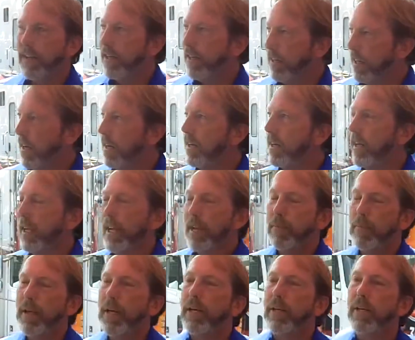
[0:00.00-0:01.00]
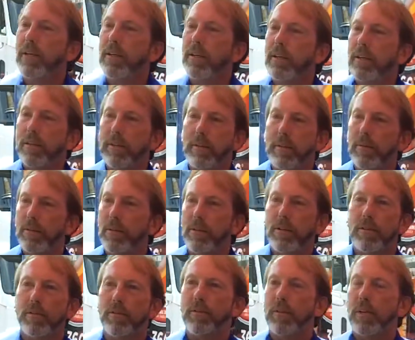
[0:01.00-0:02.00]
A lot.
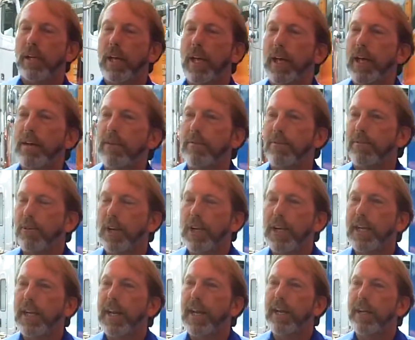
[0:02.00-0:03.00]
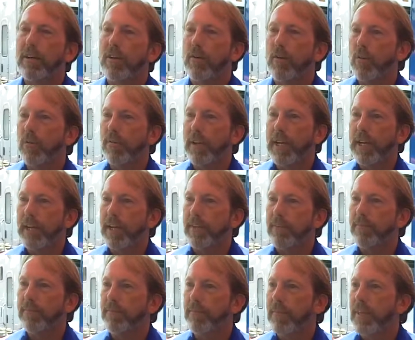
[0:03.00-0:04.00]
I had a friend that had a Corvette,
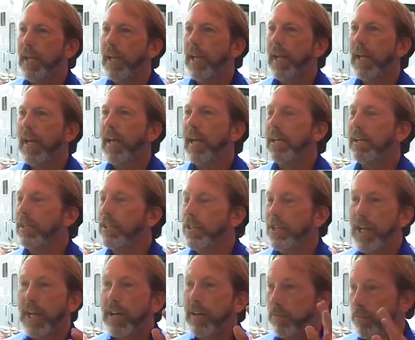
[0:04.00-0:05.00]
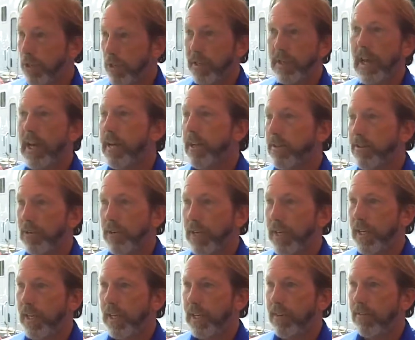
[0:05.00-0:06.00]
and she had to run
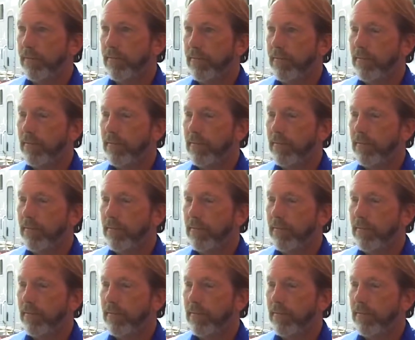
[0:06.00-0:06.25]
93 in it.